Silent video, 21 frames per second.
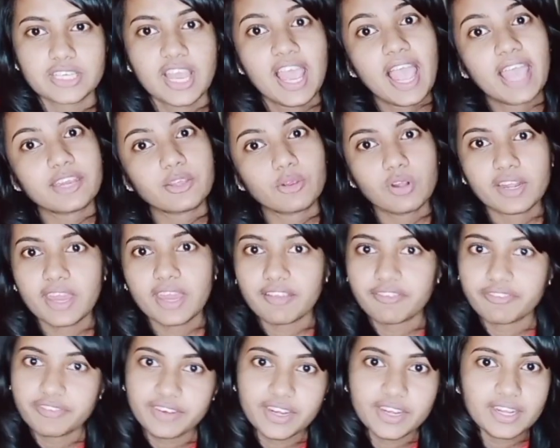And you'll
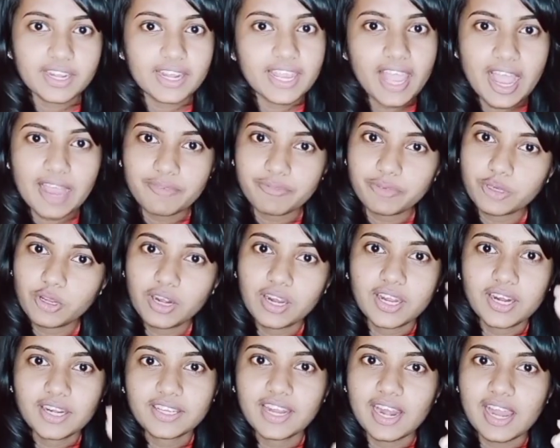definitely have to
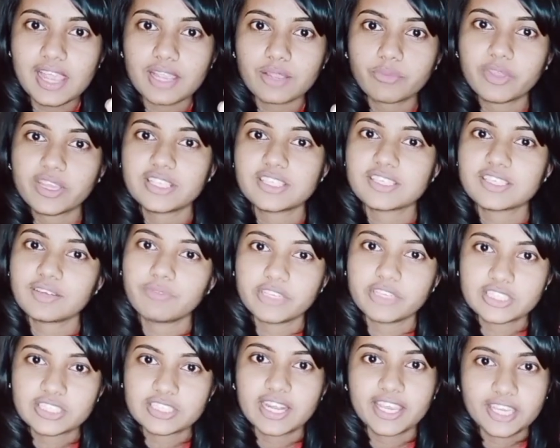learn the language in
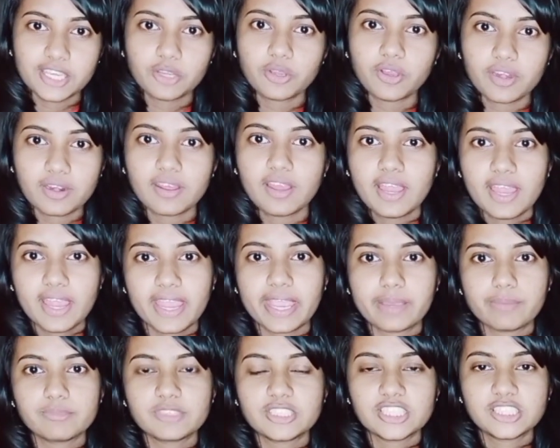which like your
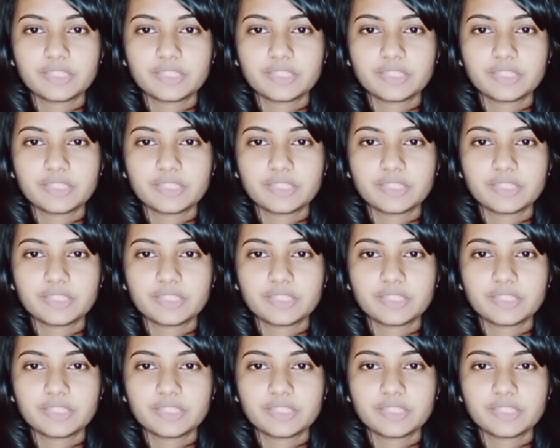AIIMS is